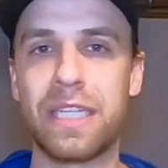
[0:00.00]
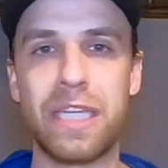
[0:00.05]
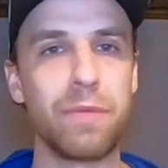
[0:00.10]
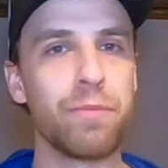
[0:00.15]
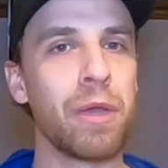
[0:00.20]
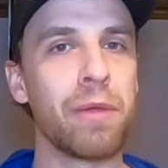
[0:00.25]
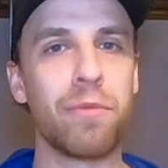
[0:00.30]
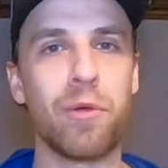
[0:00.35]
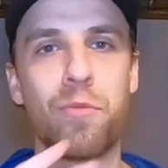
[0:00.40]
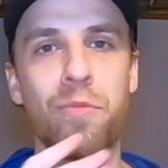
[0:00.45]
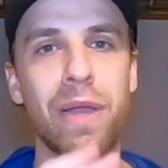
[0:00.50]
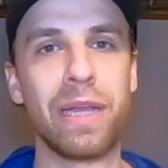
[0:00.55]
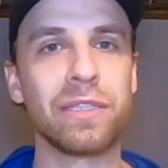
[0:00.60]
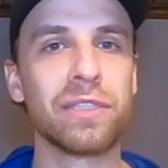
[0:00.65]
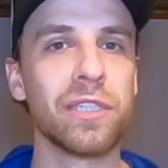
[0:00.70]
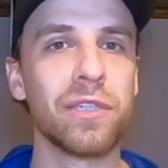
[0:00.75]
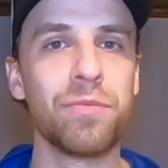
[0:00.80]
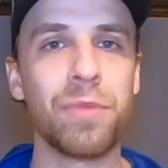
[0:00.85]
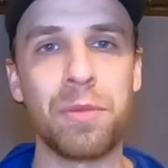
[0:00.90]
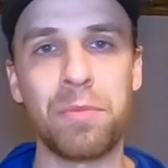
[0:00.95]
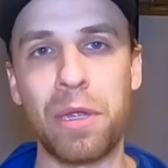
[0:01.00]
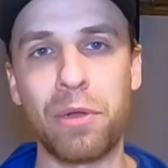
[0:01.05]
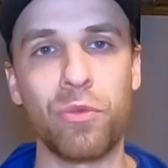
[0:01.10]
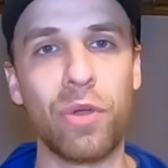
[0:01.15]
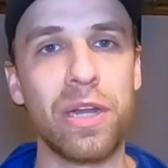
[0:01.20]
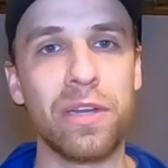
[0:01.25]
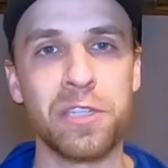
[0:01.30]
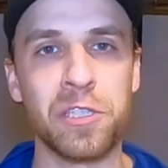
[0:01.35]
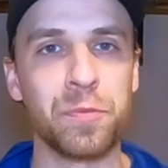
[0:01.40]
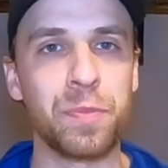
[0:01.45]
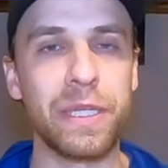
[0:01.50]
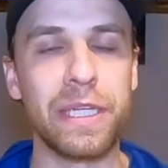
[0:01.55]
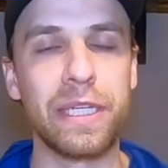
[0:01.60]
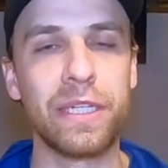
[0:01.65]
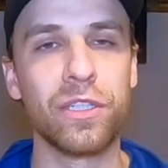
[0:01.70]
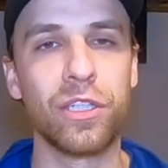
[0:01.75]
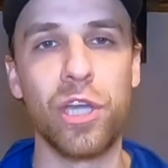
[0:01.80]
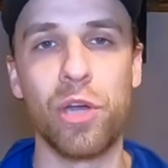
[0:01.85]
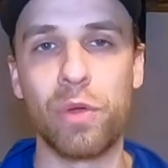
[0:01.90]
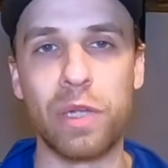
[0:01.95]
keep my momentum and my rate of
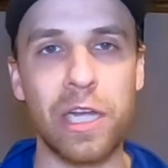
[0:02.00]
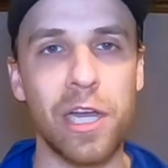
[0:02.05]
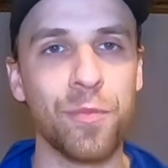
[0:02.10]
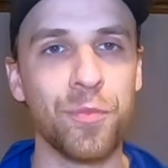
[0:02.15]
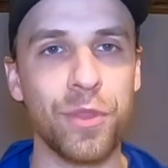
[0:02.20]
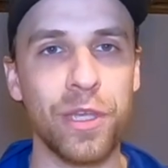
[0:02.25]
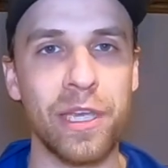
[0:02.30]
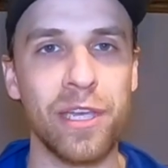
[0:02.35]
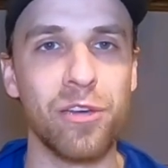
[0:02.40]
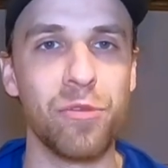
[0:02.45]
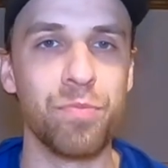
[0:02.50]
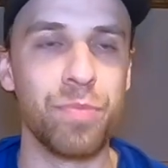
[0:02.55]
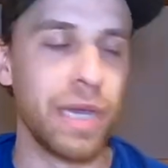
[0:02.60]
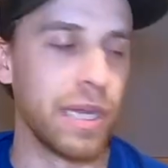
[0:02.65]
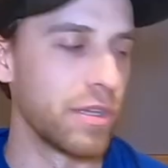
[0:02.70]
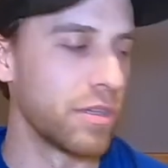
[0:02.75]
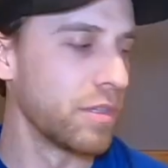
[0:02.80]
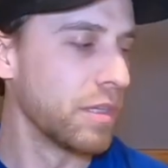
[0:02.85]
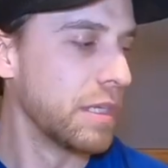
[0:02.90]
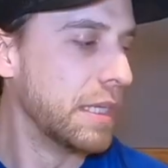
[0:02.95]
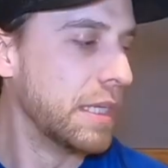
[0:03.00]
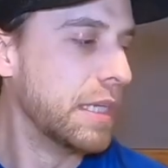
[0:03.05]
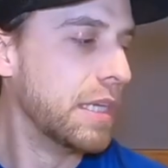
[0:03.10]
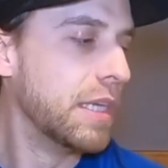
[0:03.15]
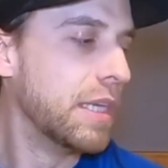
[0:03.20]
speed going up the hill better.